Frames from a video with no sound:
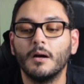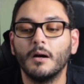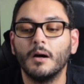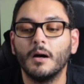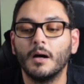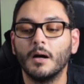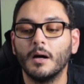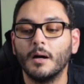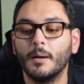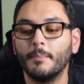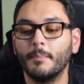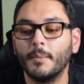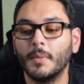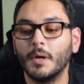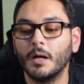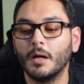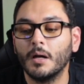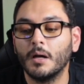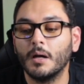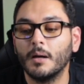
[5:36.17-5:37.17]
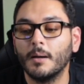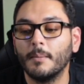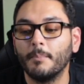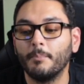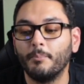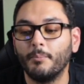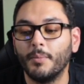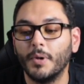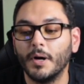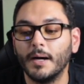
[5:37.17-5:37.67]

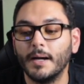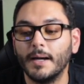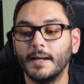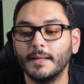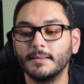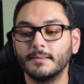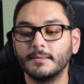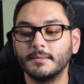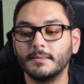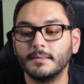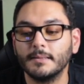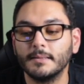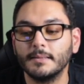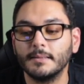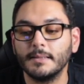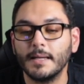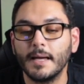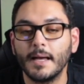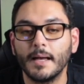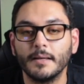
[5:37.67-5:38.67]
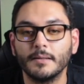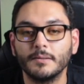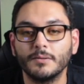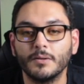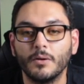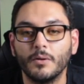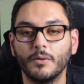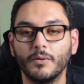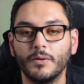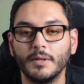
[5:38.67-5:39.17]
But yeah,
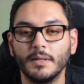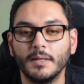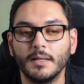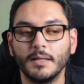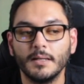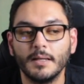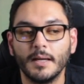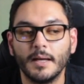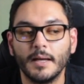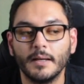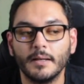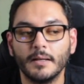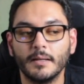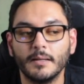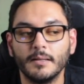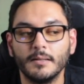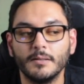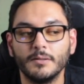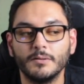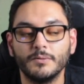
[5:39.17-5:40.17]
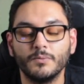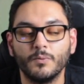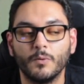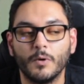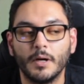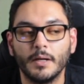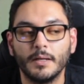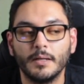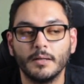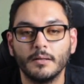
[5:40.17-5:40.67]
so the yin yang is
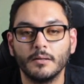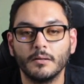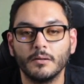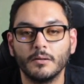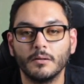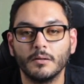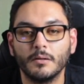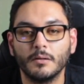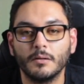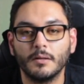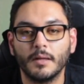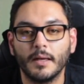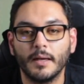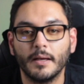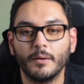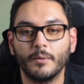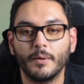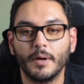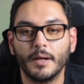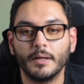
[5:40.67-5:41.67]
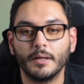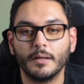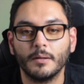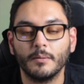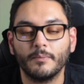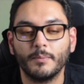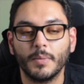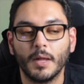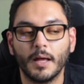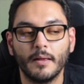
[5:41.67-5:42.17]
one thing where you can
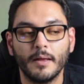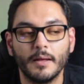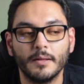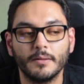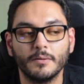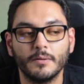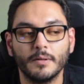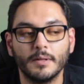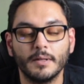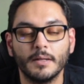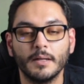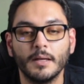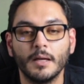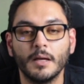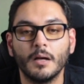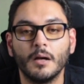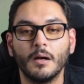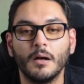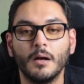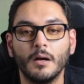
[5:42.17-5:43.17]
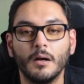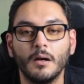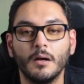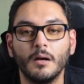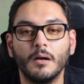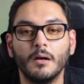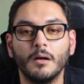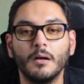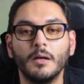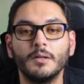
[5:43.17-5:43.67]
apply that to it.
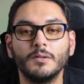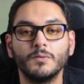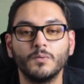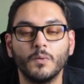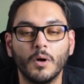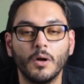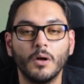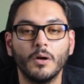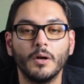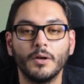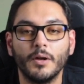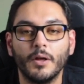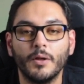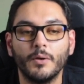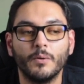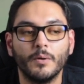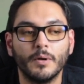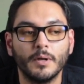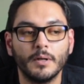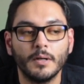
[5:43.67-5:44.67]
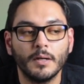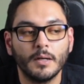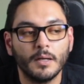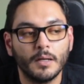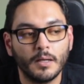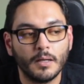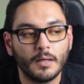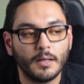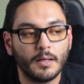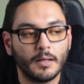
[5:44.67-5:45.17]
And as well, another one,
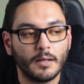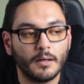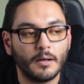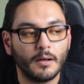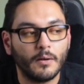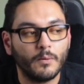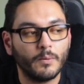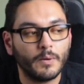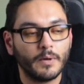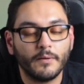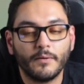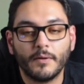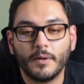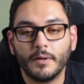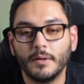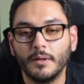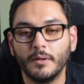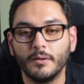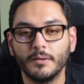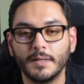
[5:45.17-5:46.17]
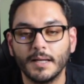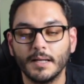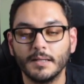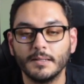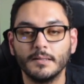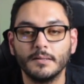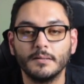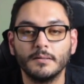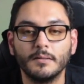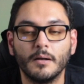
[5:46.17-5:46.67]
and then I went off on little
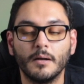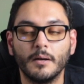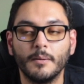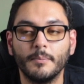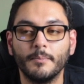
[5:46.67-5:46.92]
tangents.